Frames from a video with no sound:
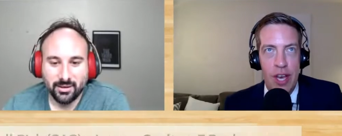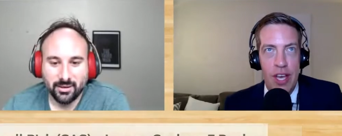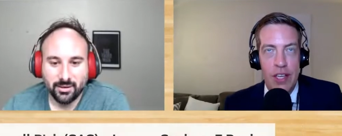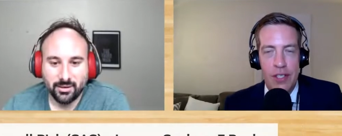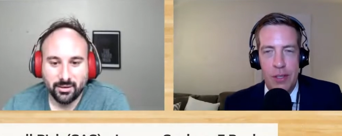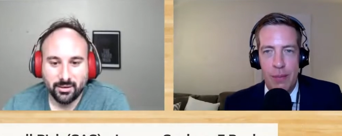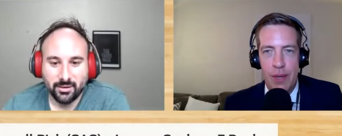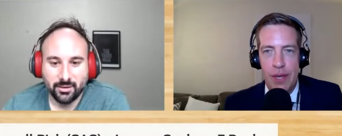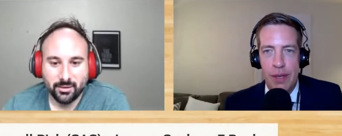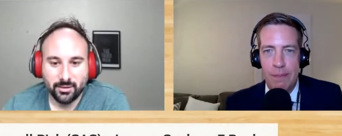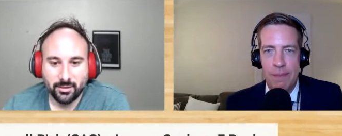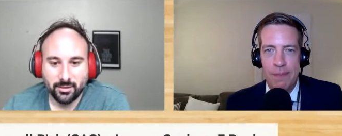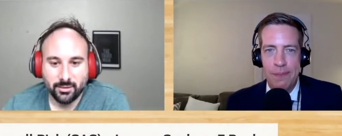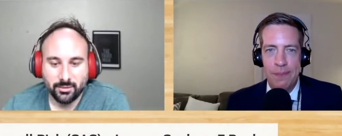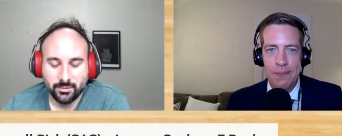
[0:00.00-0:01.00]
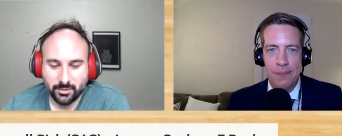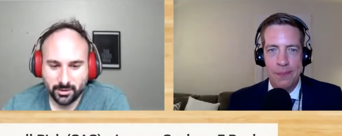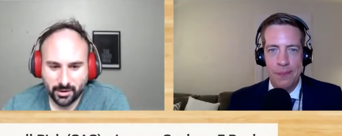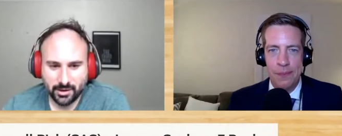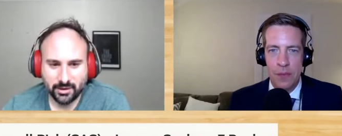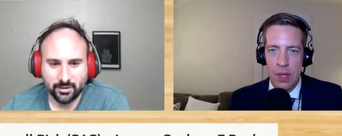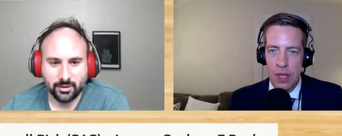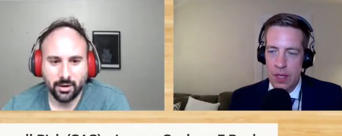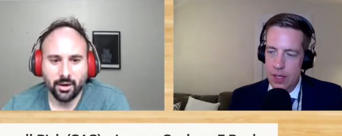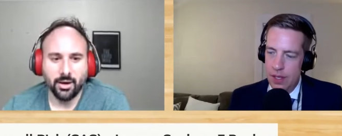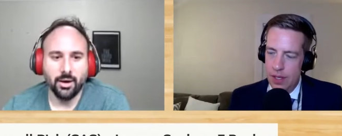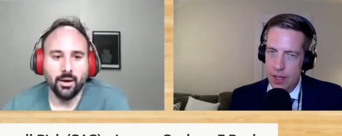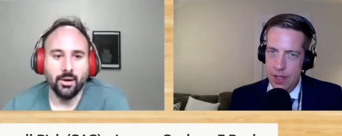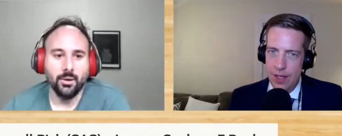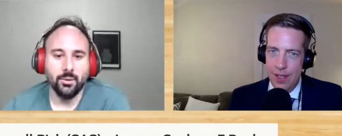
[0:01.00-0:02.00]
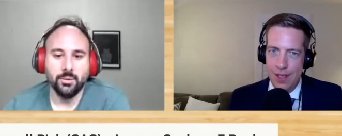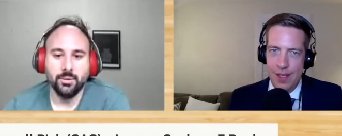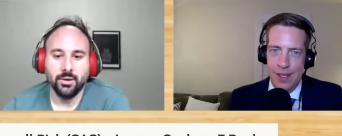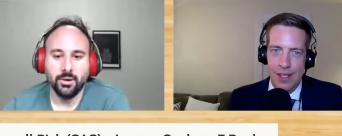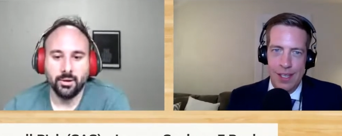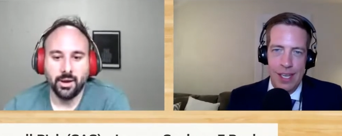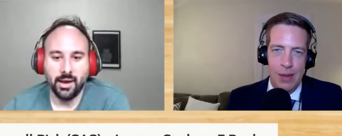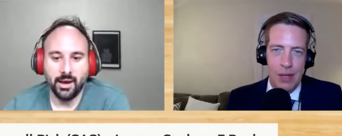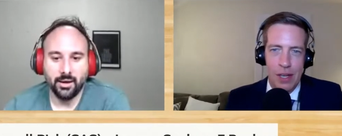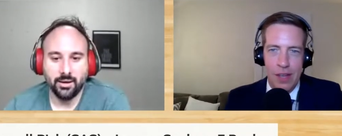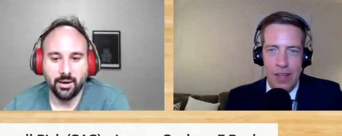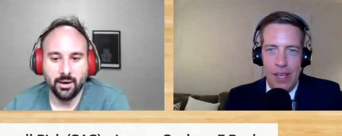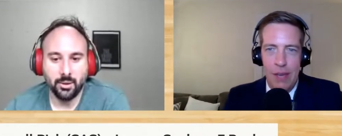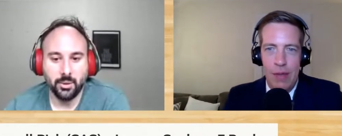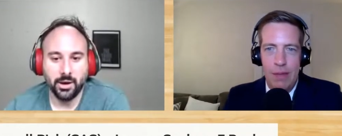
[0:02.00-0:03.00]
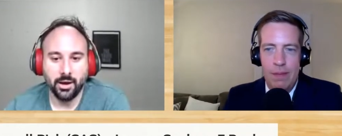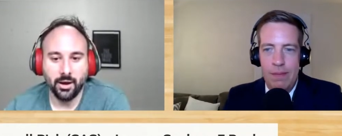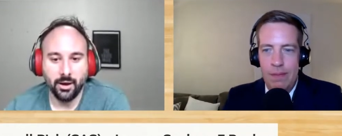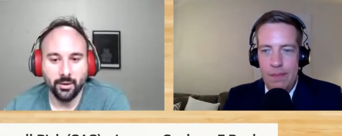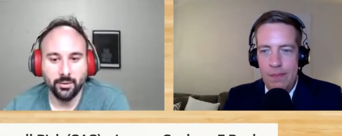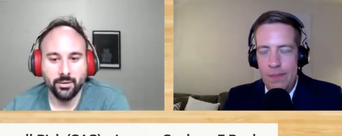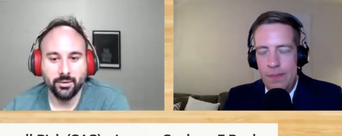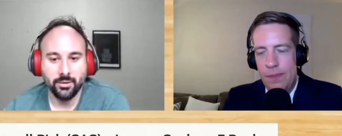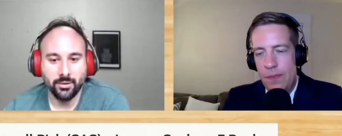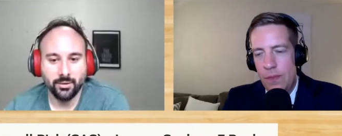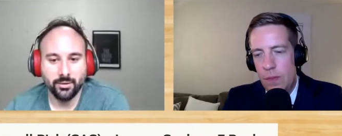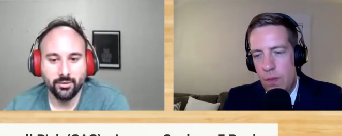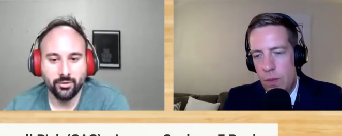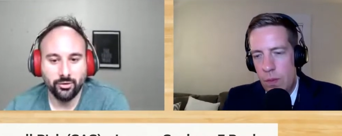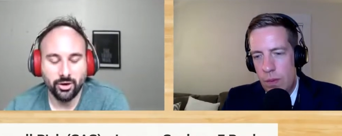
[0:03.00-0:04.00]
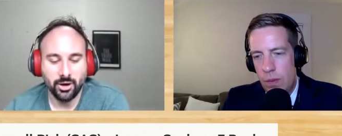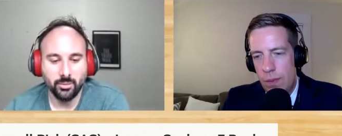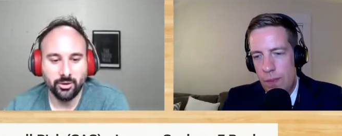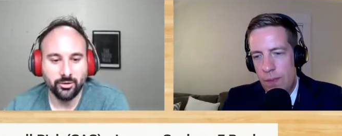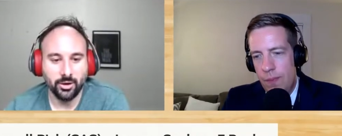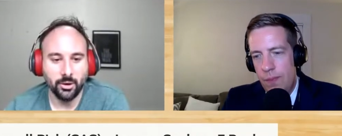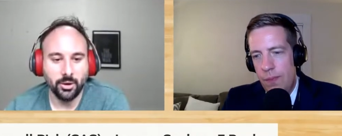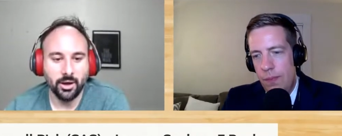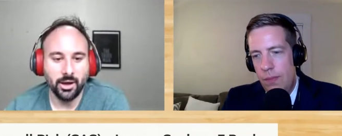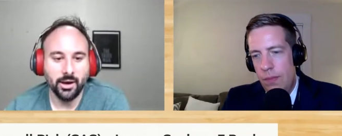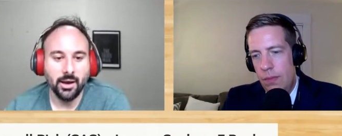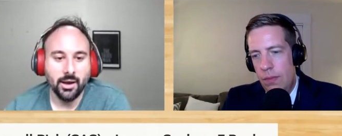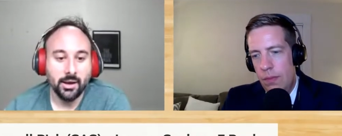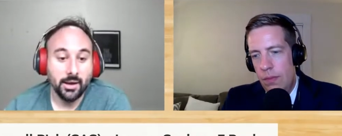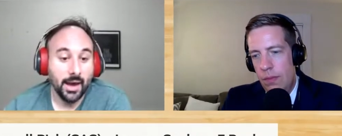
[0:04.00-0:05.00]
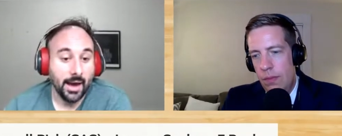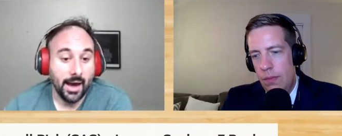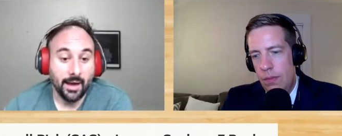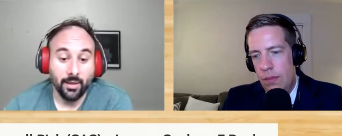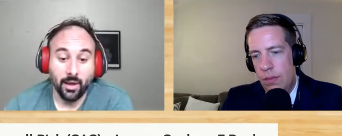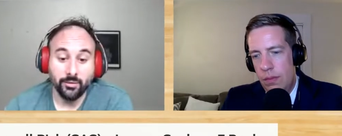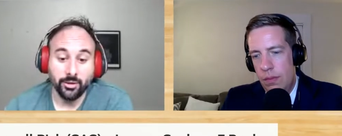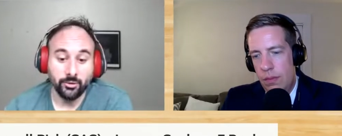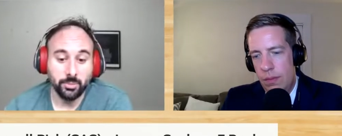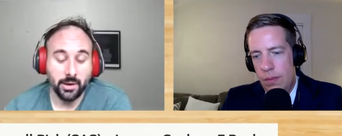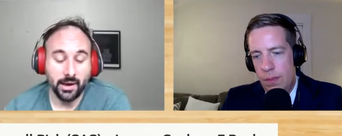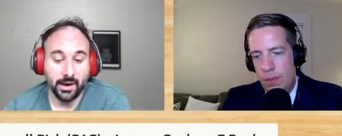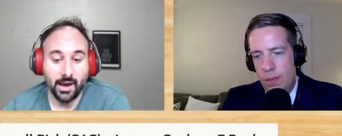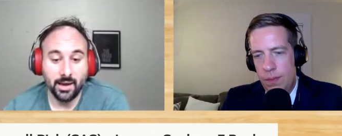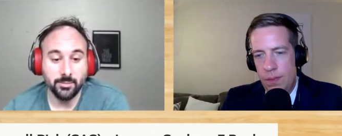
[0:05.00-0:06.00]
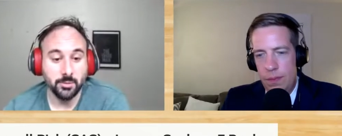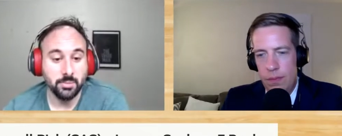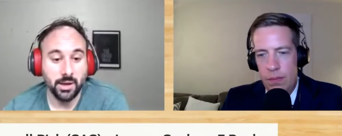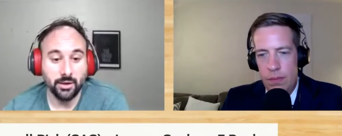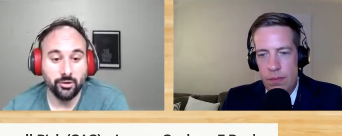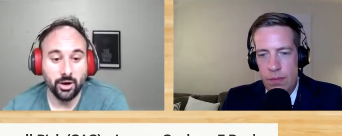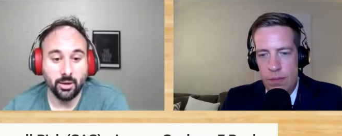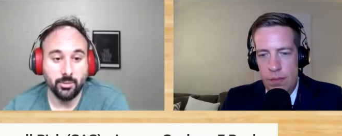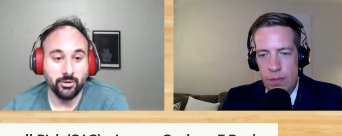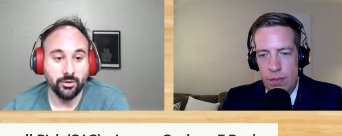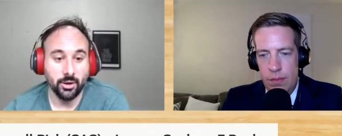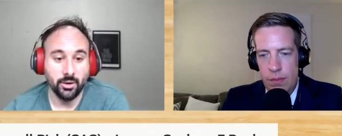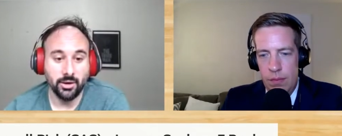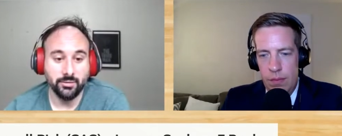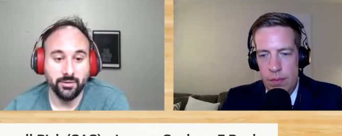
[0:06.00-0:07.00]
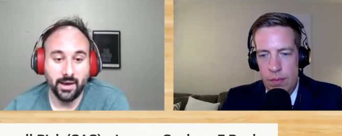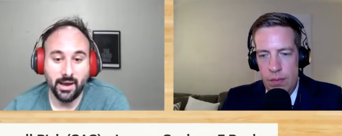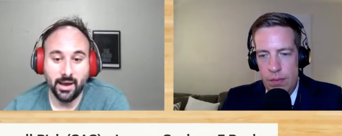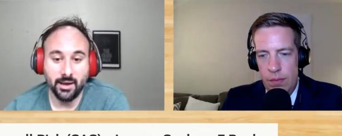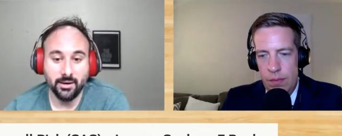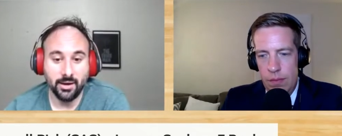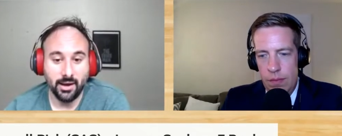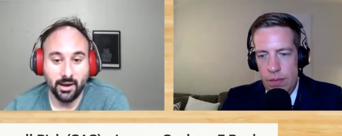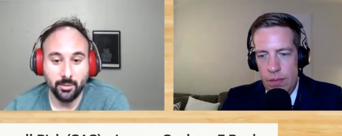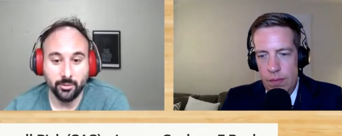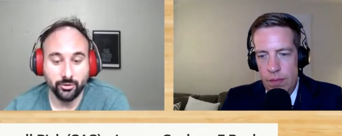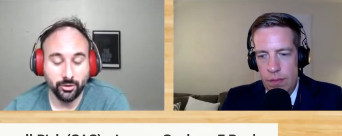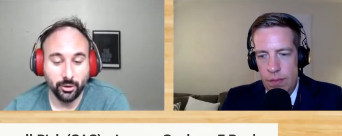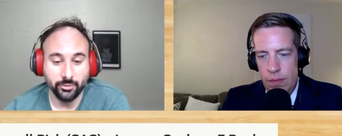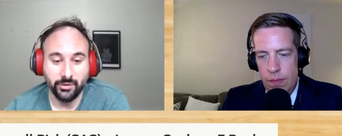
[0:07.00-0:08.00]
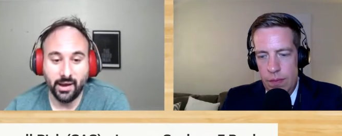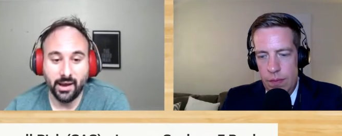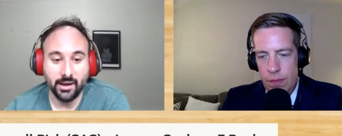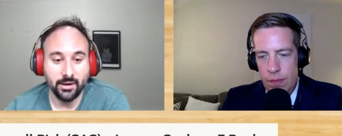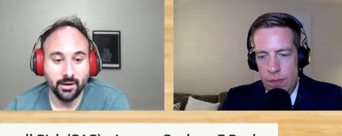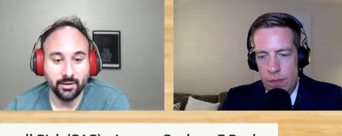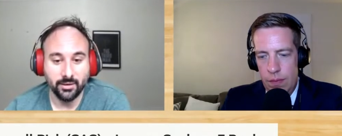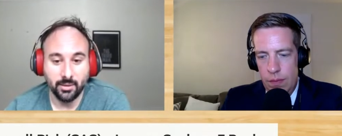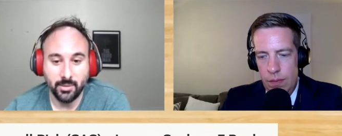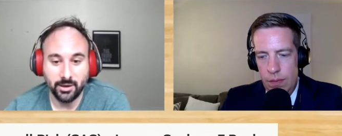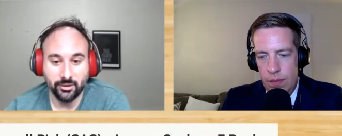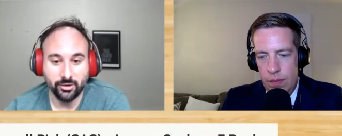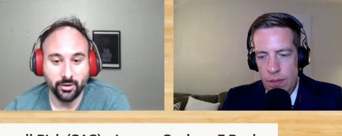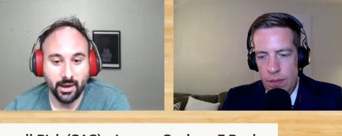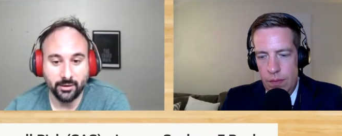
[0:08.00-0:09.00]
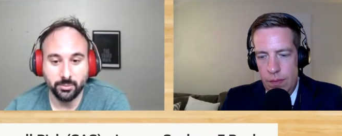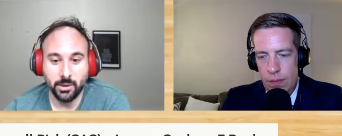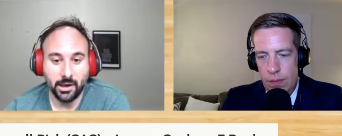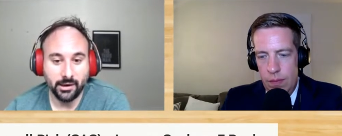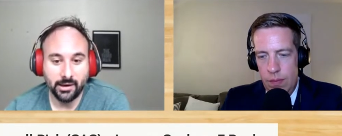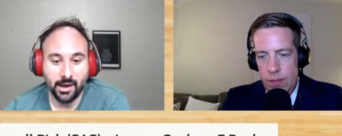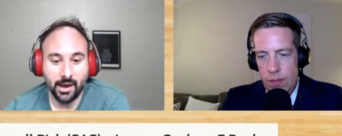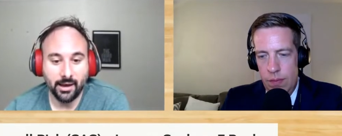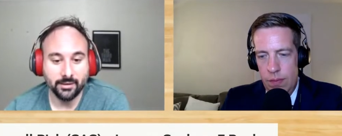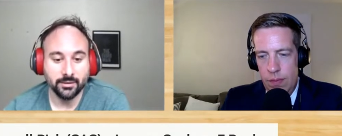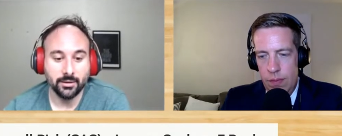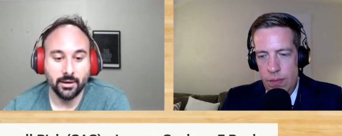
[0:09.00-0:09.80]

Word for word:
Speaker 1: is the pick.
Speaker 2: Let's go. Okay, here we go. Jeremy Sochan. Yeah, I love this pick. I'm a big Jeremy Sochan fan. I am a So fan, as I mentioned last podcast.